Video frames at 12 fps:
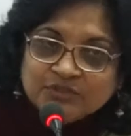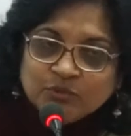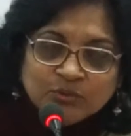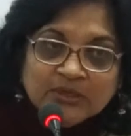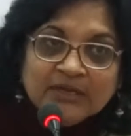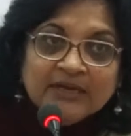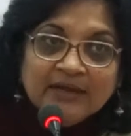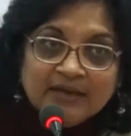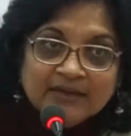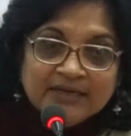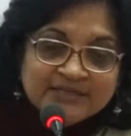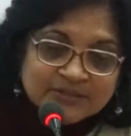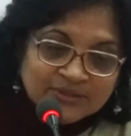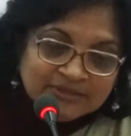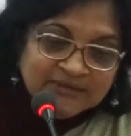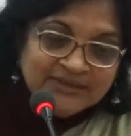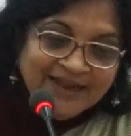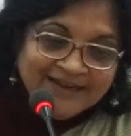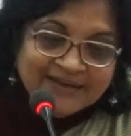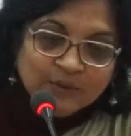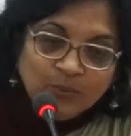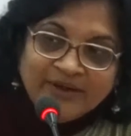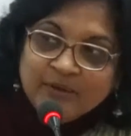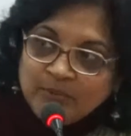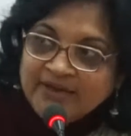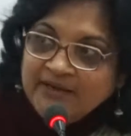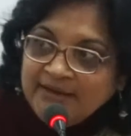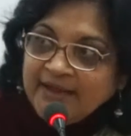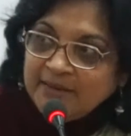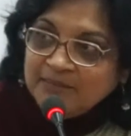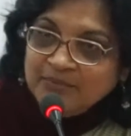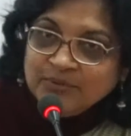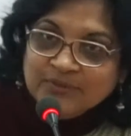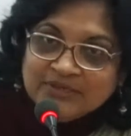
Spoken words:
So it's like a win-win game.